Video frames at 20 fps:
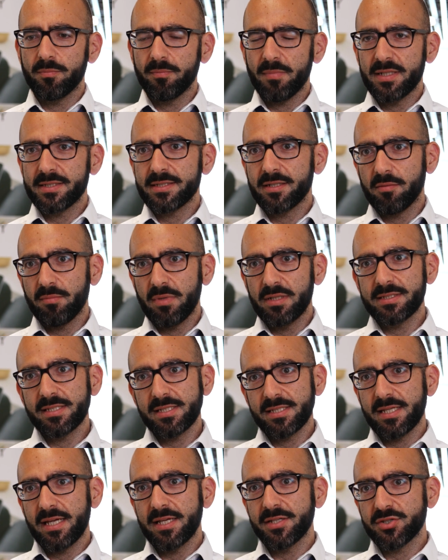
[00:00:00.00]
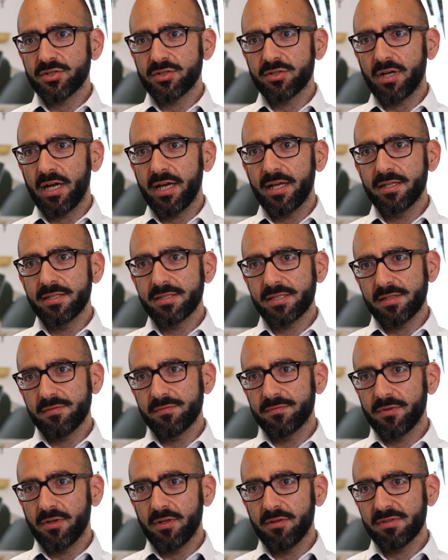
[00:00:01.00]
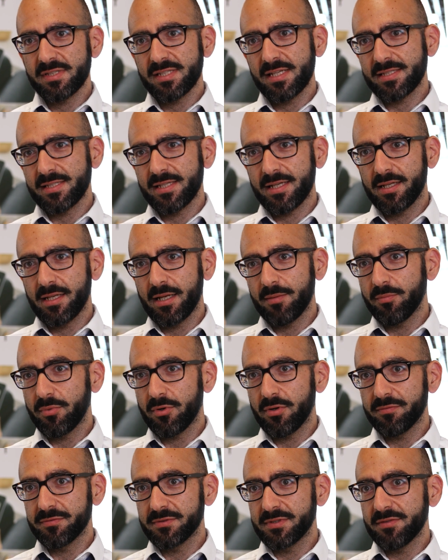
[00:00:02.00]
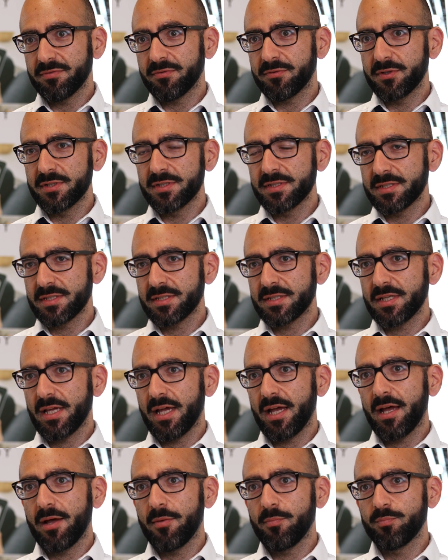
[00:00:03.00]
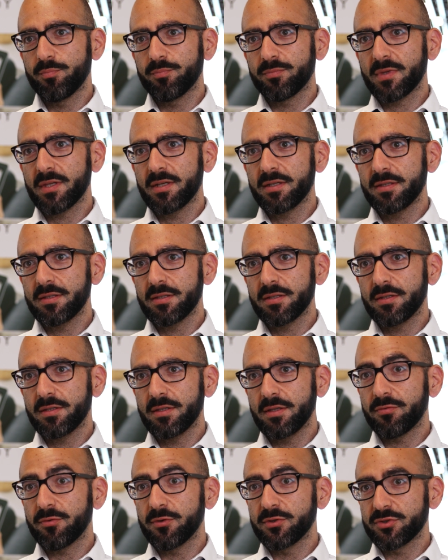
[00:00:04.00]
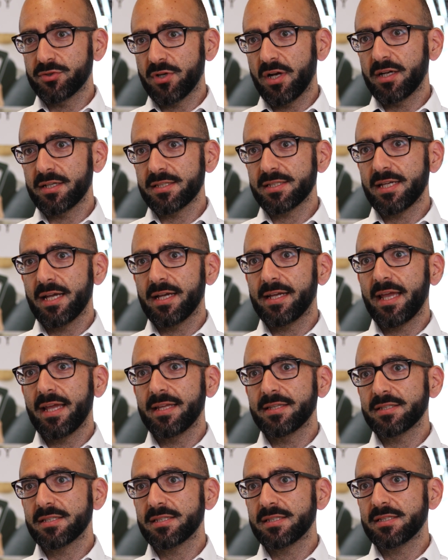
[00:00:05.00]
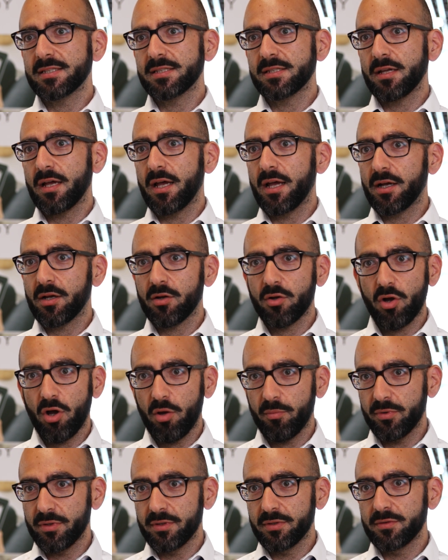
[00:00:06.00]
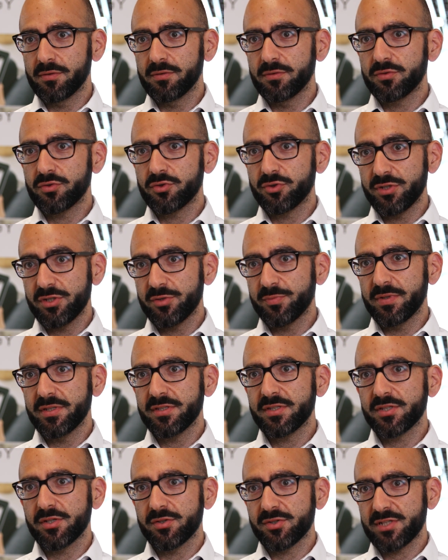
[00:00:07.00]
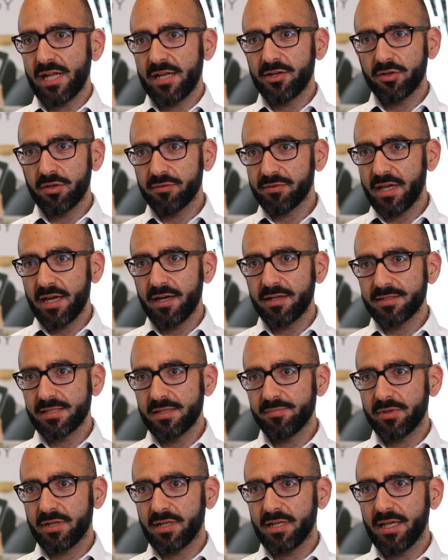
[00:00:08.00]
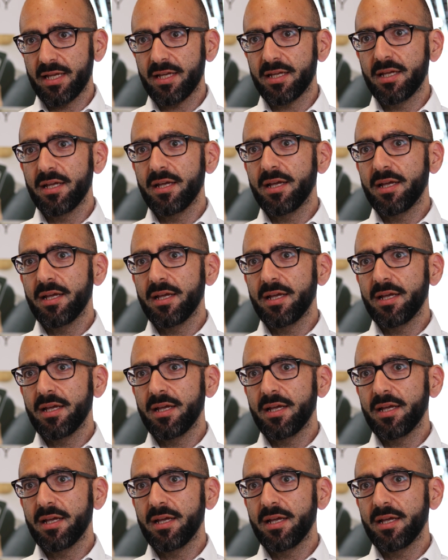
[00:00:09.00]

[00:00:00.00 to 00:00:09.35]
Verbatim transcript: multi-arm, multi-stage trials involve assessing a number of different um, different drugs against uh, common treatments, so standard of care typically,